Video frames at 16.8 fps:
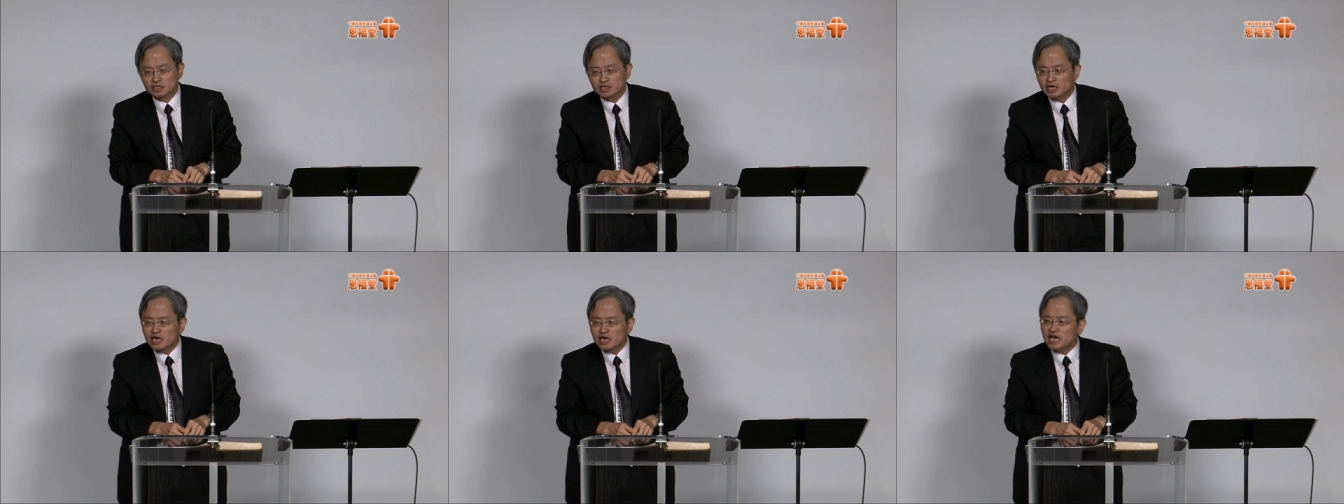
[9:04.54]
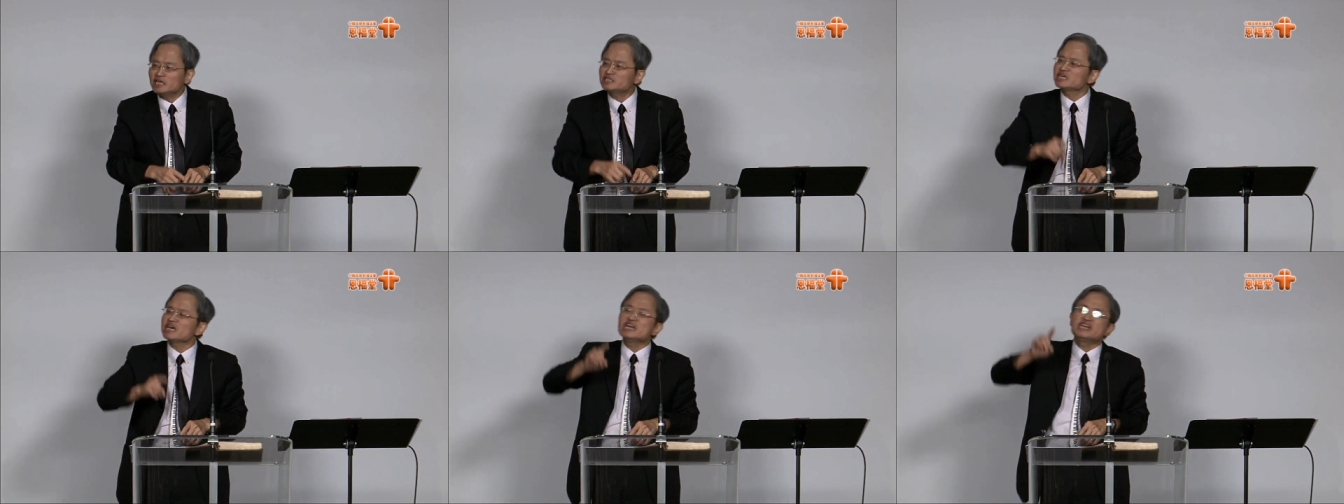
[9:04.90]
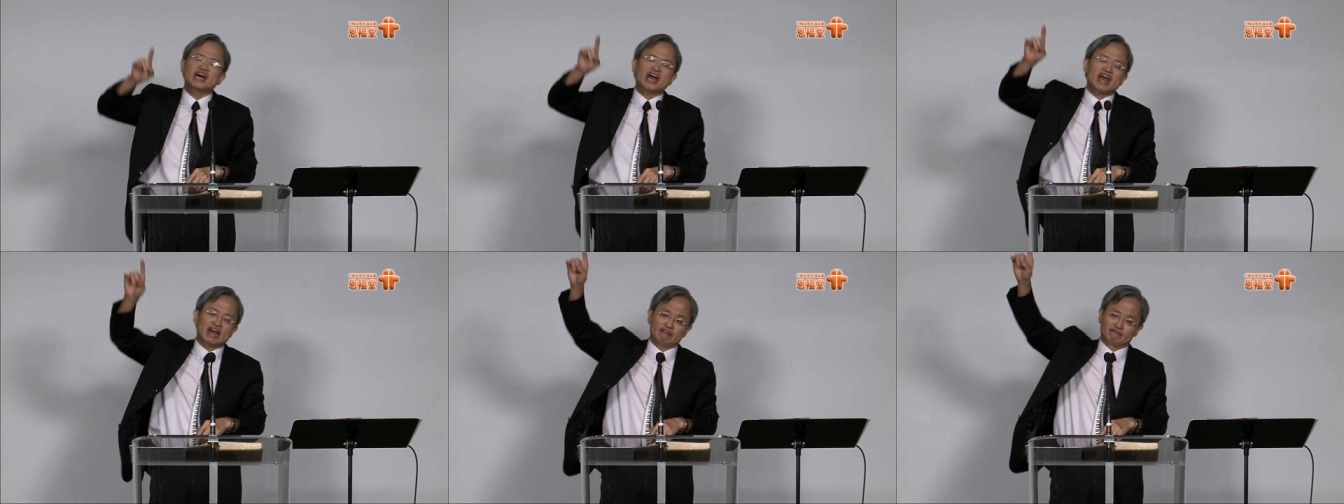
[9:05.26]
is in the
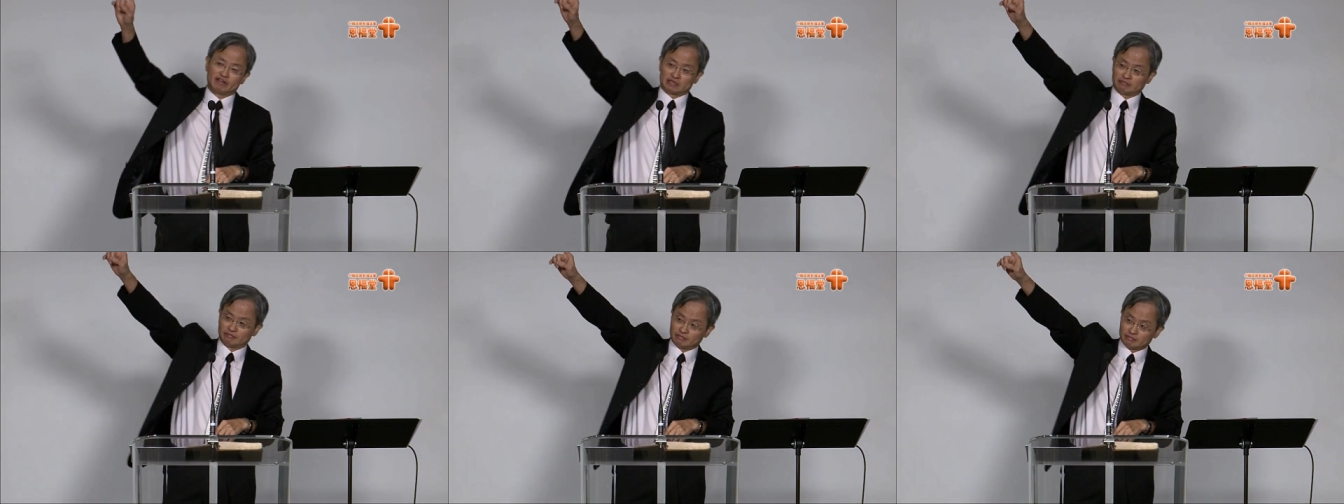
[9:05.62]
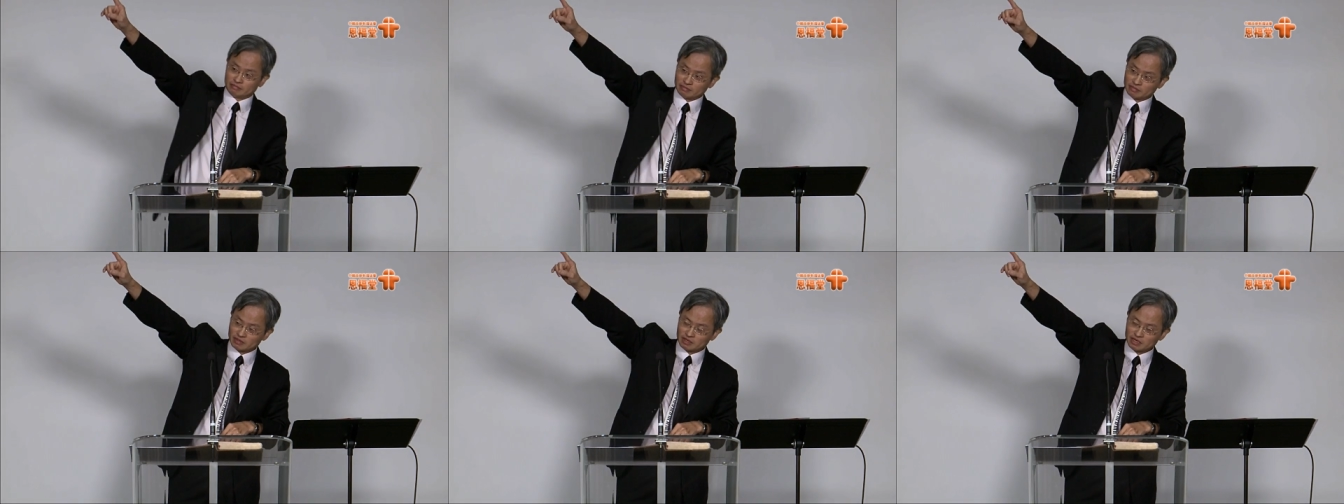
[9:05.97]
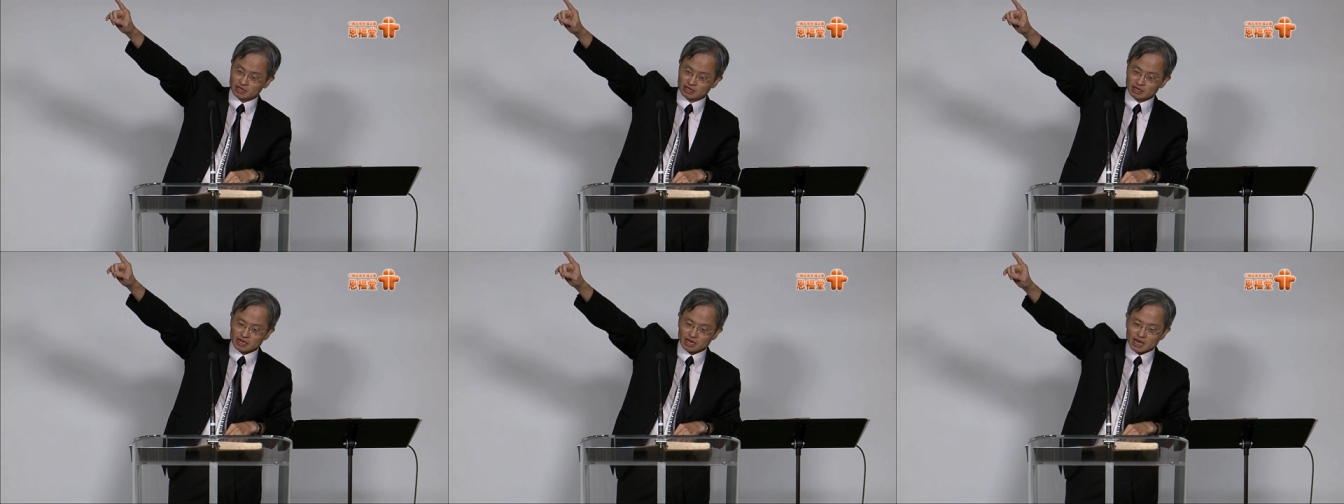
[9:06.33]
heaven.
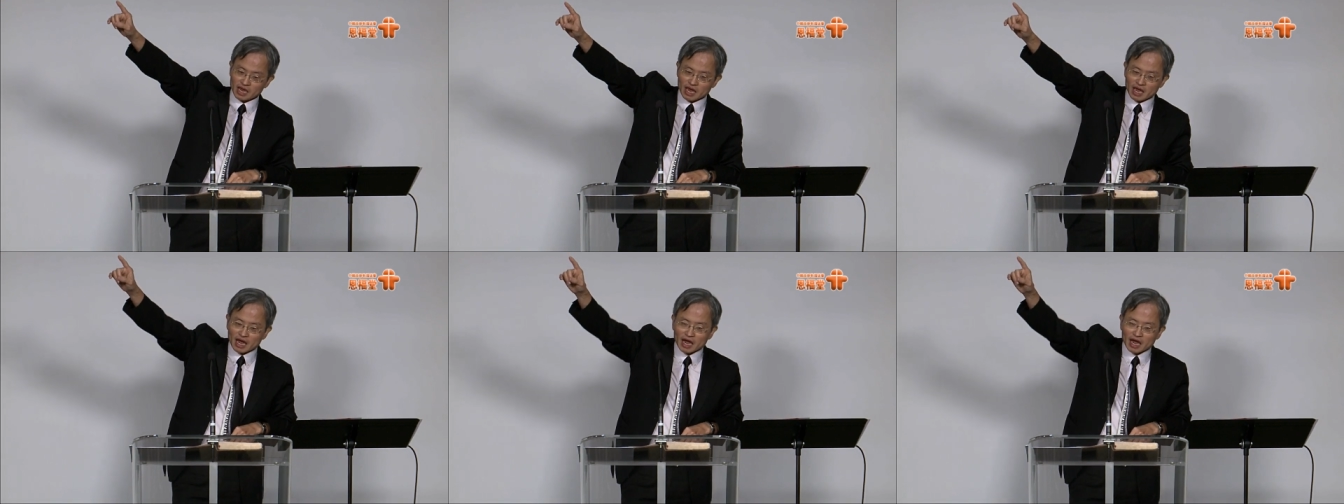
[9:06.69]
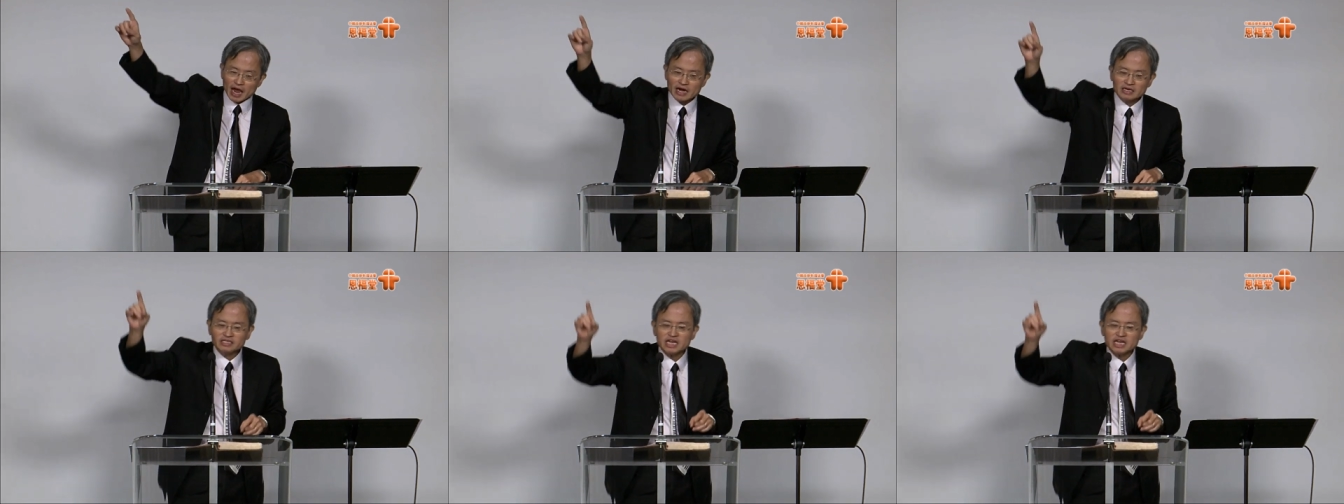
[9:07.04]
And